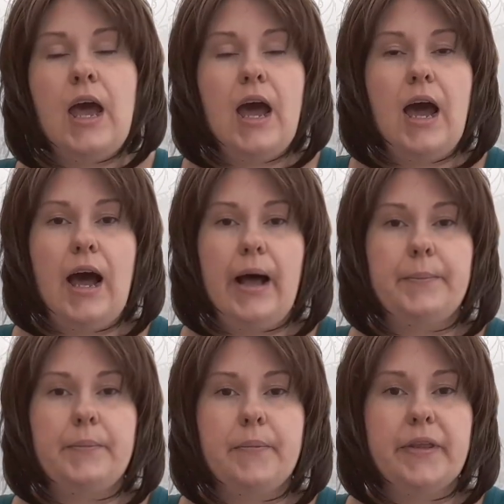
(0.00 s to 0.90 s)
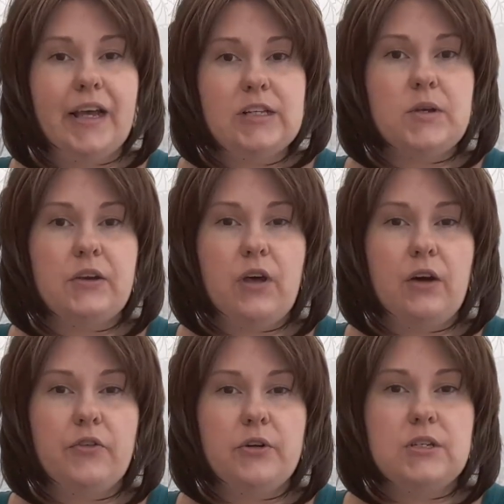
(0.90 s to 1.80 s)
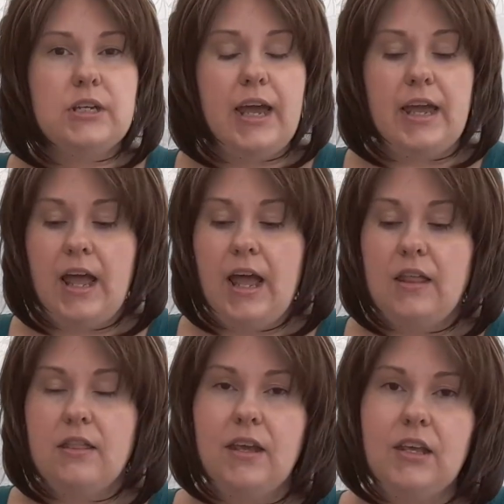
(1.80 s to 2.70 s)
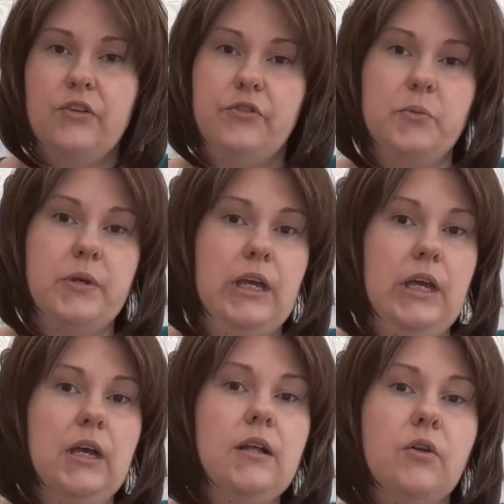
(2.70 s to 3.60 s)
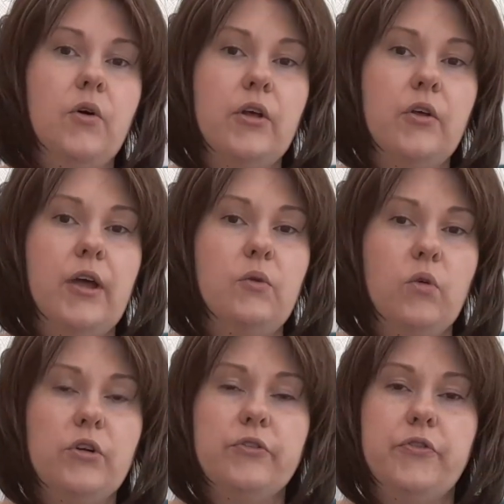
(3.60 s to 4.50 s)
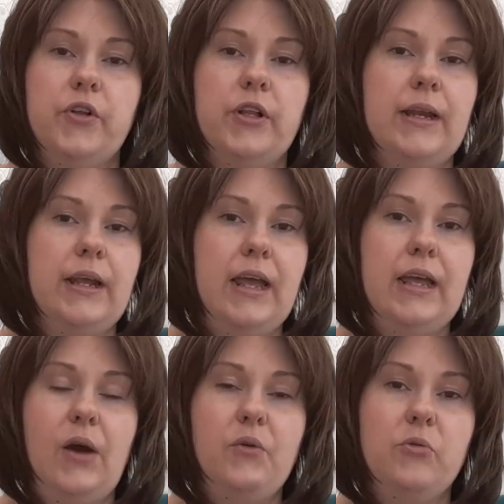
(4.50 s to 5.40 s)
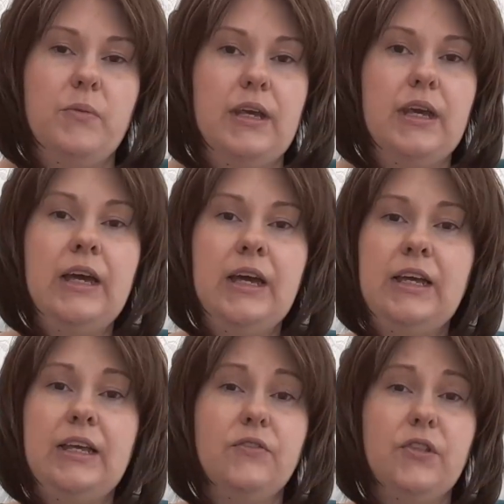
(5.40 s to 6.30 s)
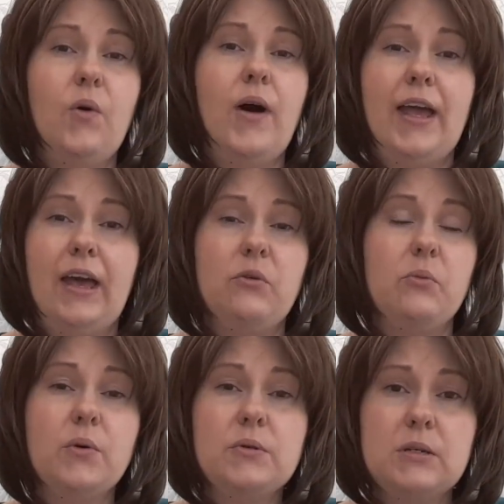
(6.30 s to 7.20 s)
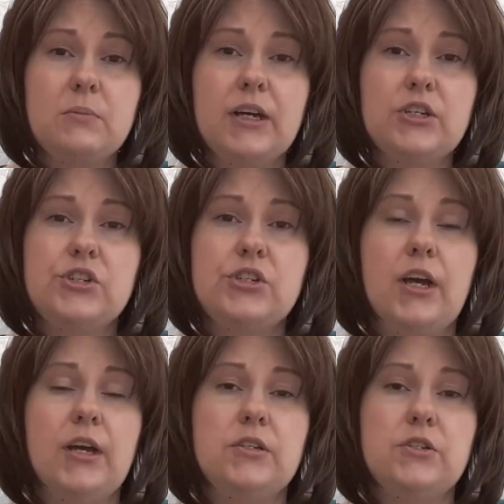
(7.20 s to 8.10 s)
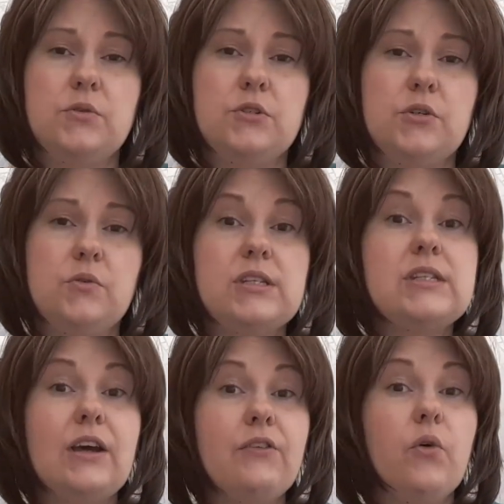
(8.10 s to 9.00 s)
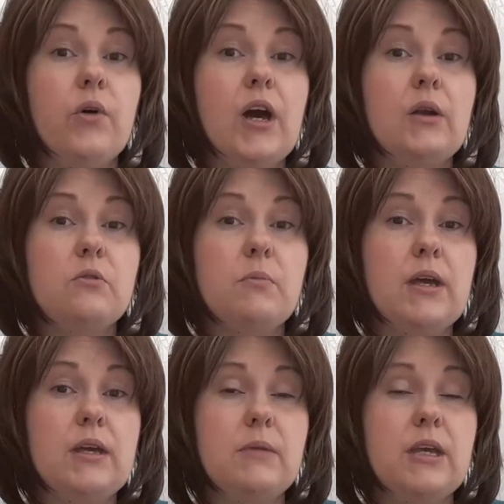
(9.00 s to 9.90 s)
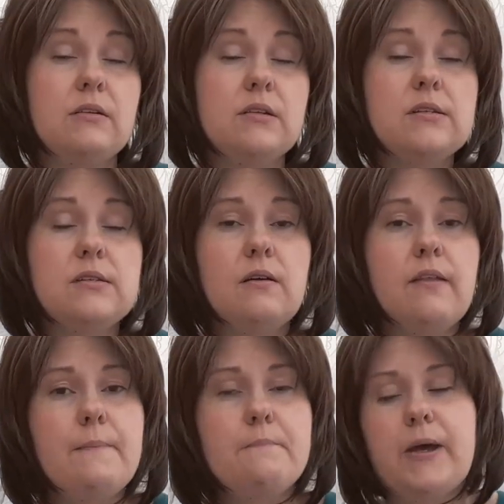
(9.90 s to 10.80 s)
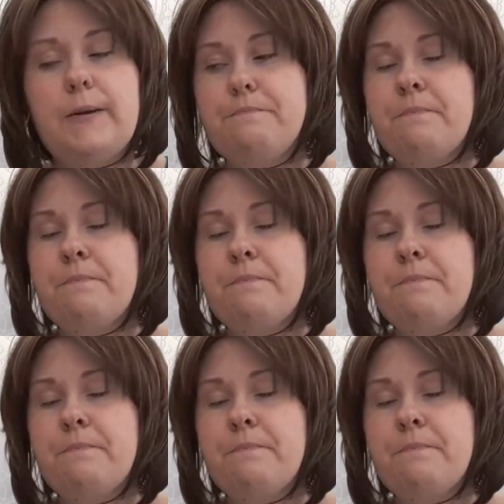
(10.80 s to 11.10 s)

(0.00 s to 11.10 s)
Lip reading: but that's what I've got for you today. Thank you for being loyal and wonderful and hanging out with me, even though I haven't posted much due to the stuff going on with my illness and all that, but